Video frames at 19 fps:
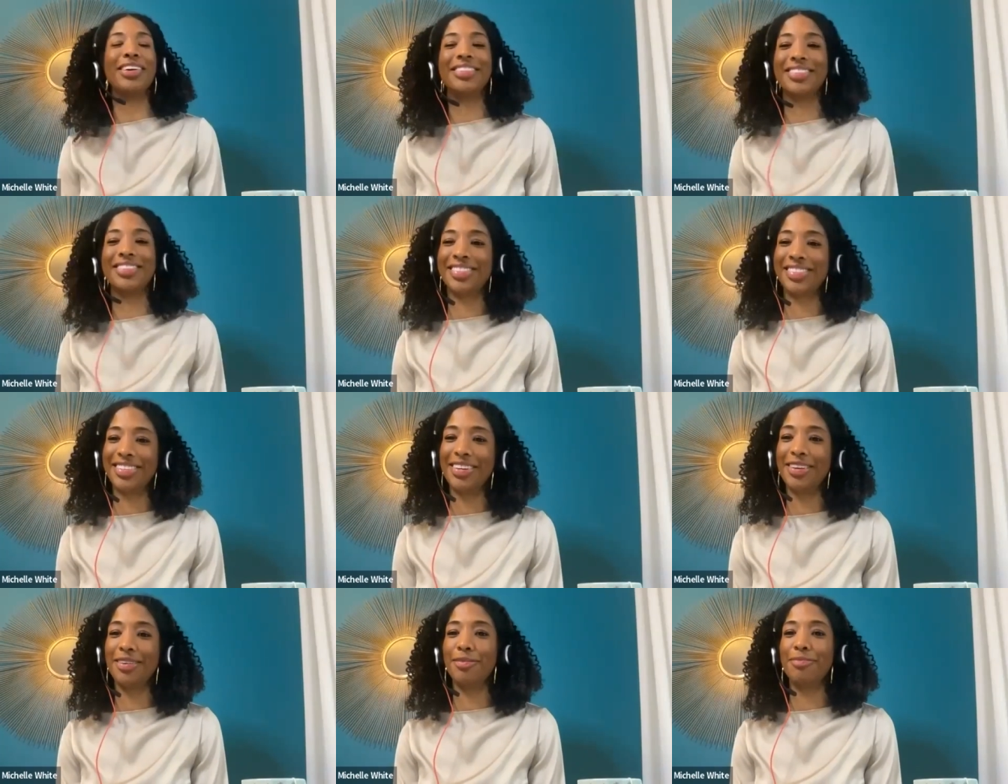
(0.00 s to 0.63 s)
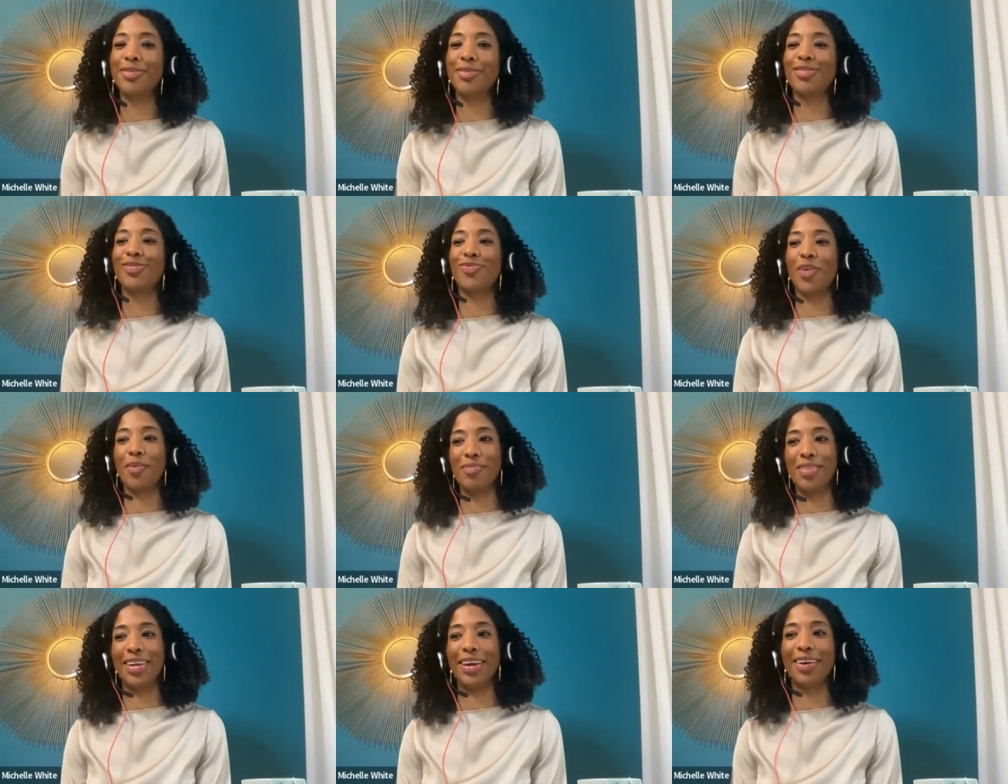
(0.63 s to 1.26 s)
it seems
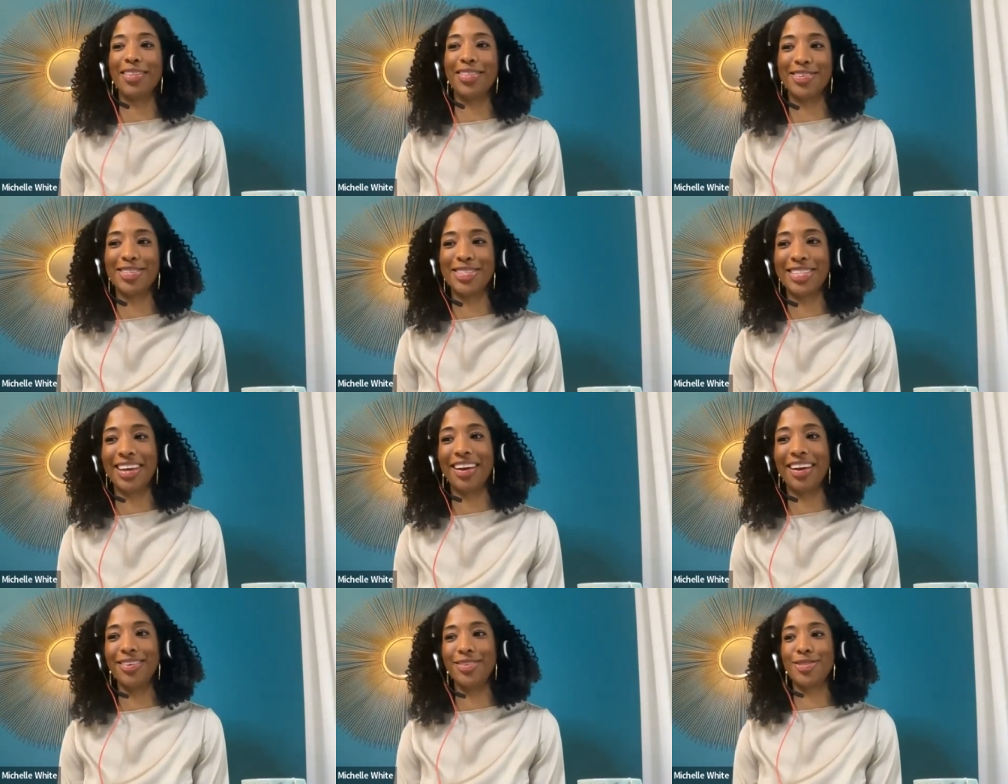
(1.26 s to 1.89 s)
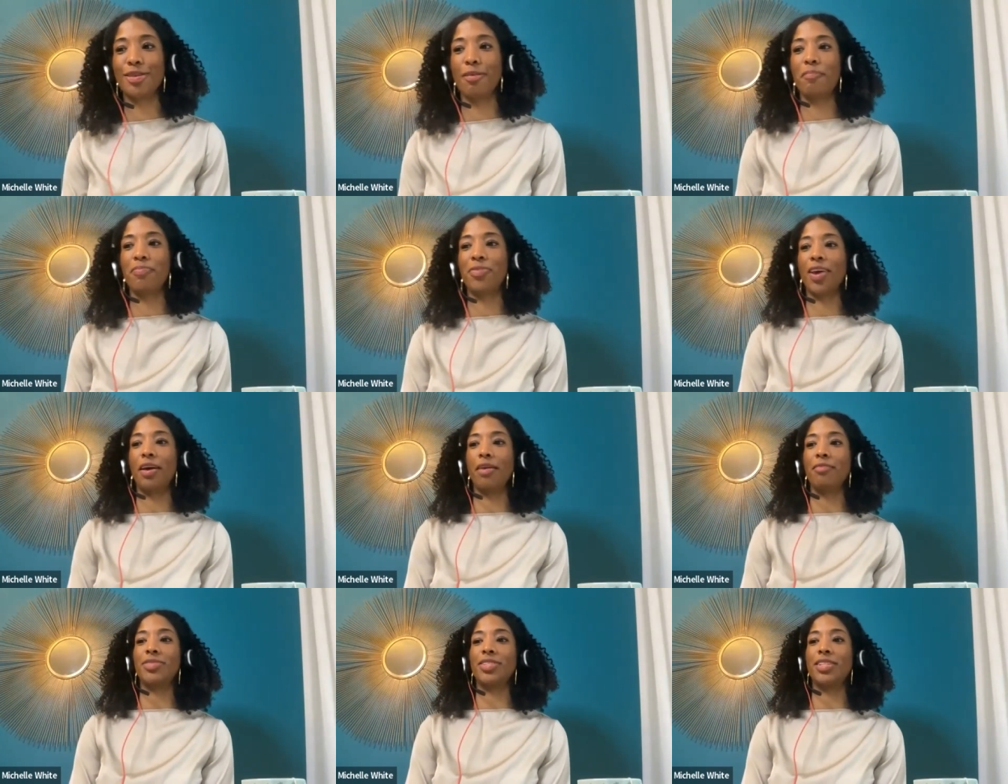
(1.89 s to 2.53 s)
from the other side
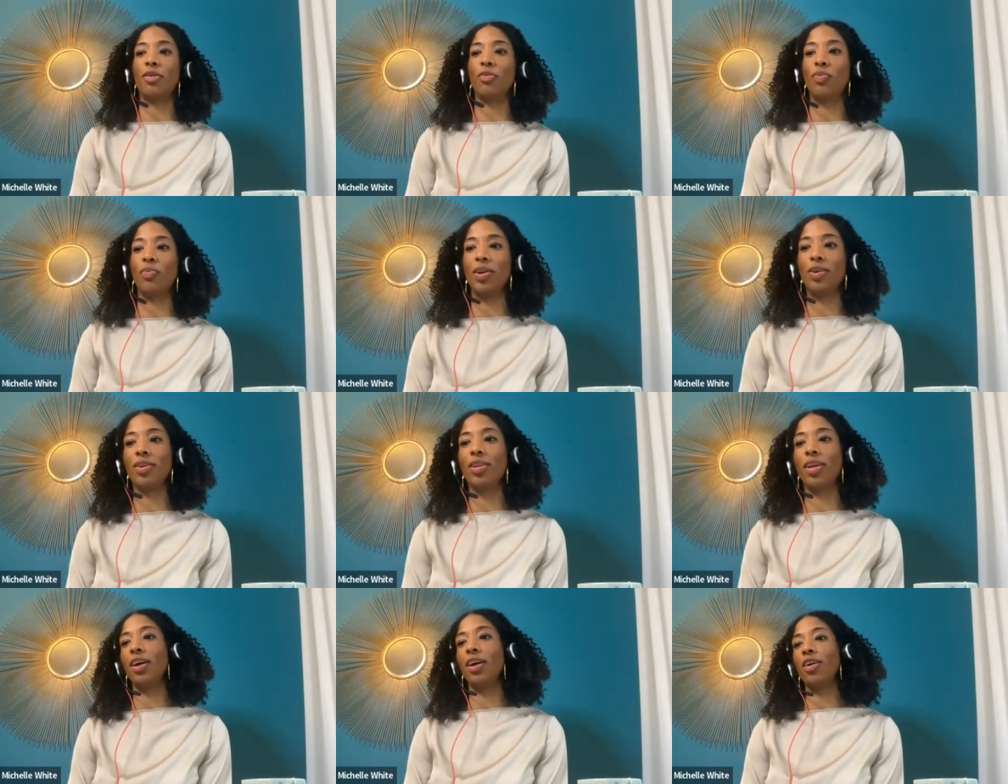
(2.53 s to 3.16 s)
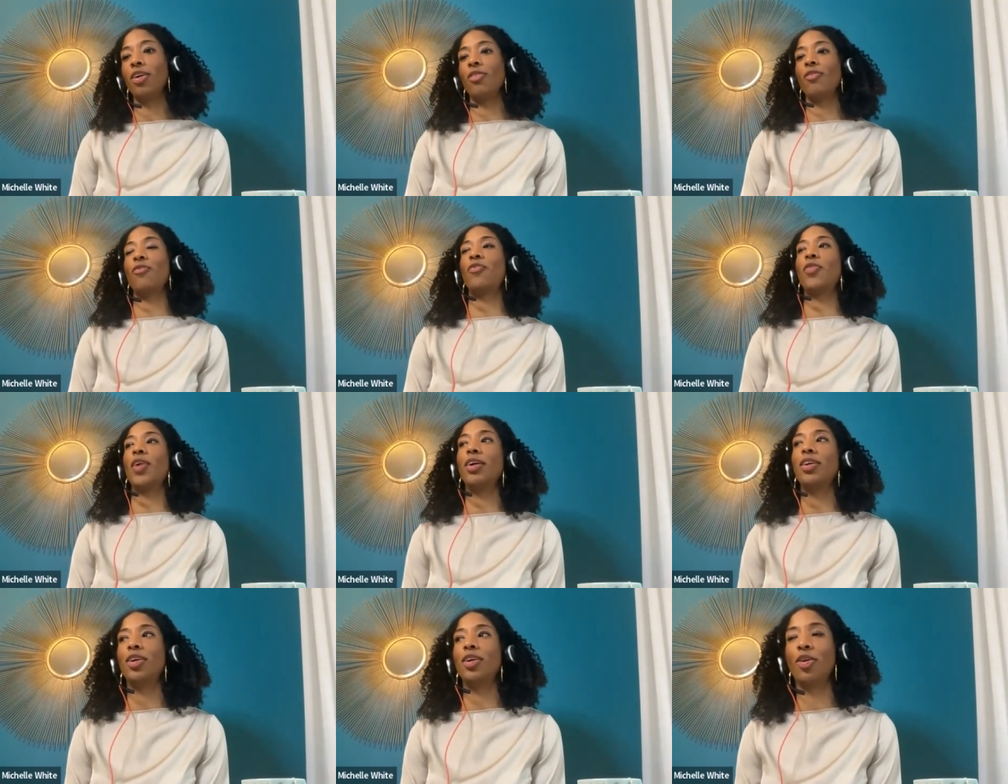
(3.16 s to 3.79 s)
sometimes that we're like
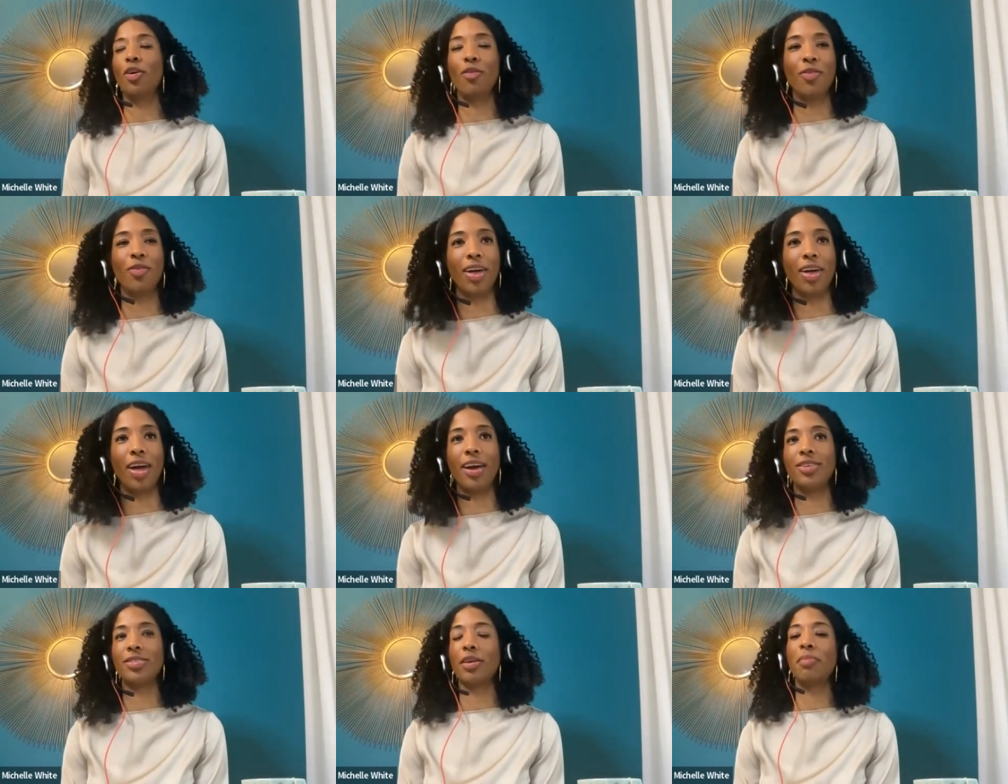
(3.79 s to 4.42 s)
fighting over guys,